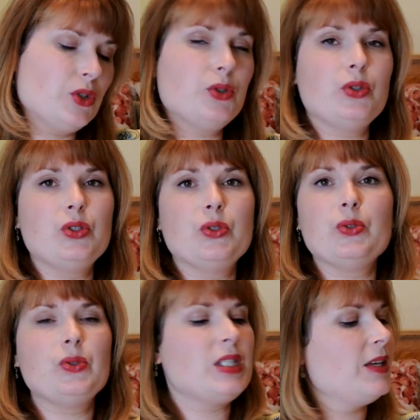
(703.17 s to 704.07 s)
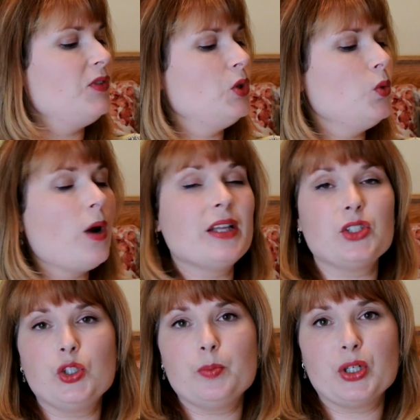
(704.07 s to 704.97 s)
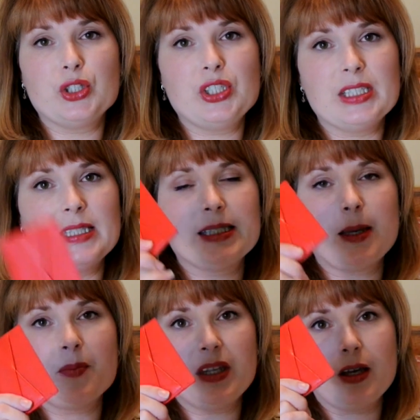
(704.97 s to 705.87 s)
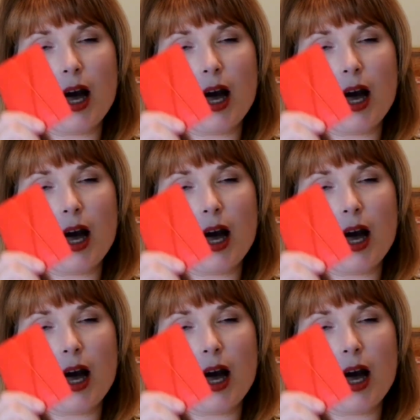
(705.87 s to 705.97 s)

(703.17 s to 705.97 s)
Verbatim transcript: to use if you want to purchase something